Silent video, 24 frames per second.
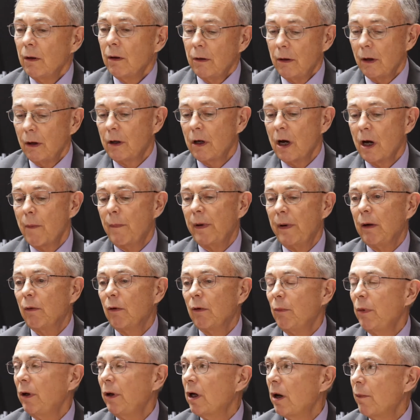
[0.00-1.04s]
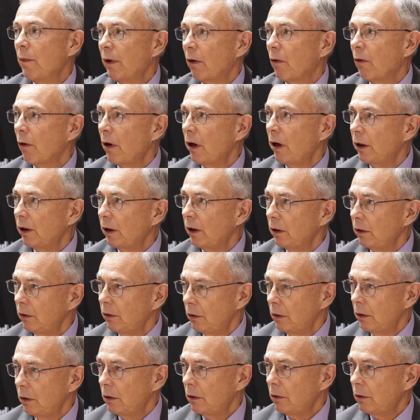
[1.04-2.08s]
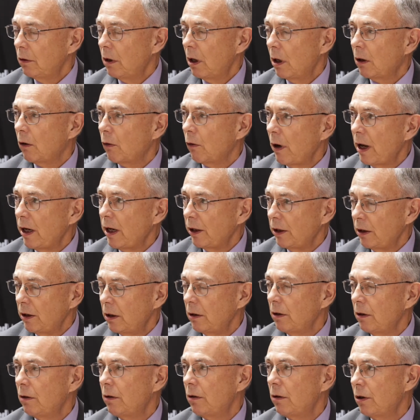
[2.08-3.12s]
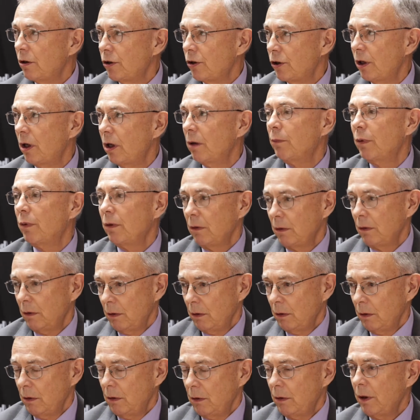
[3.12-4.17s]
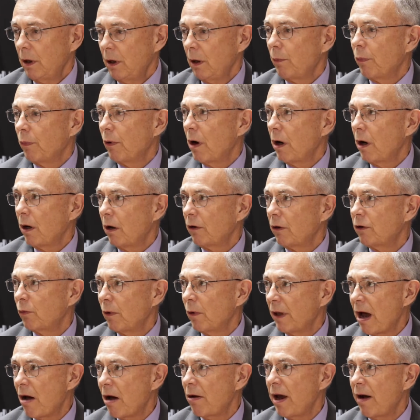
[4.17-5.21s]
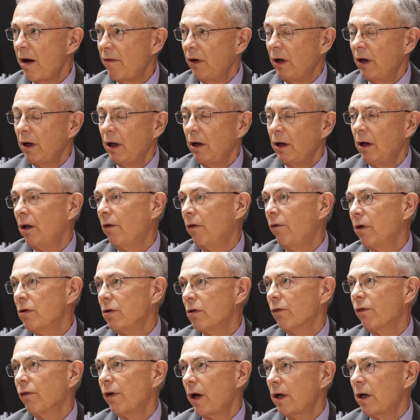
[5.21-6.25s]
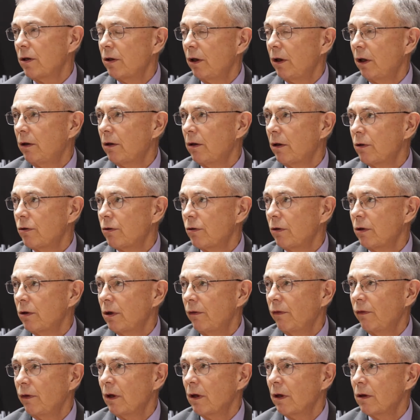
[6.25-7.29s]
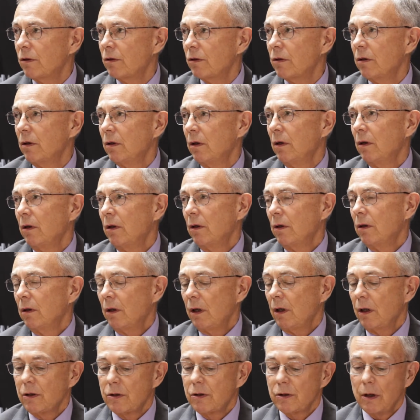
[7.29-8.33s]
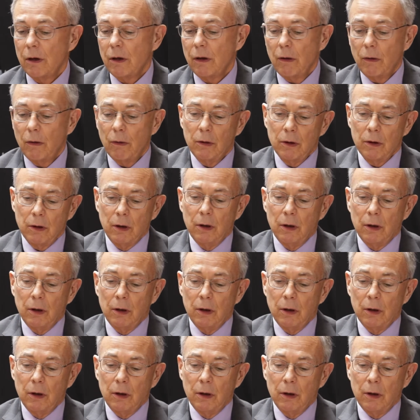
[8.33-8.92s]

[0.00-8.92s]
the company would become accredited to ship their products without having to get individual phytosanitary certificates. And so